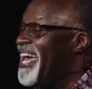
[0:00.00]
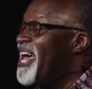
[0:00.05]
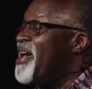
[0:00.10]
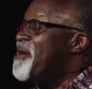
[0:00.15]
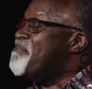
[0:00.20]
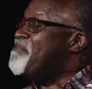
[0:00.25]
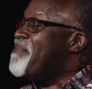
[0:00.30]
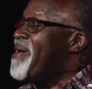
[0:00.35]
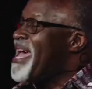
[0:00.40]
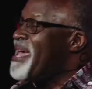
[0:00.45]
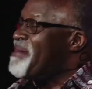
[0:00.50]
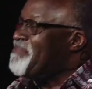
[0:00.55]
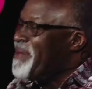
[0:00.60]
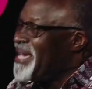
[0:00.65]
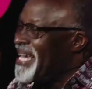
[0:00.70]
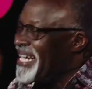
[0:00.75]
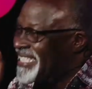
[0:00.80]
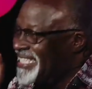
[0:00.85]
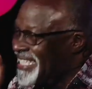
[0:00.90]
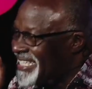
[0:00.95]
Maybe
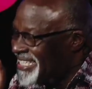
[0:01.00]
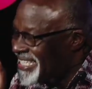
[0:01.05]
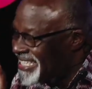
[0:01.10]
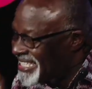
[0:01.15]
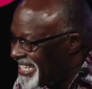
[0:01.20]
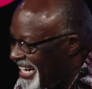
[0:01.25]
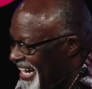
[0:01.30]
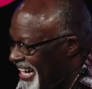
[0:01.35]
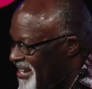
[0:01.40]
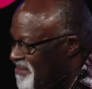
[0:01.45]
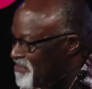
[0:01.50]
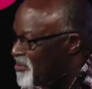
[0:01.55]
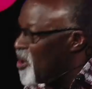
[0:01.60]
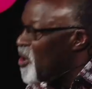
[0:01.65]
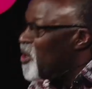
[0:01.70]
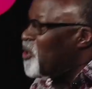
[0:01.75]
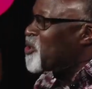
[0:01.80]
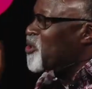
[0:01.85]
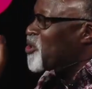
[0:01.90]
it is time to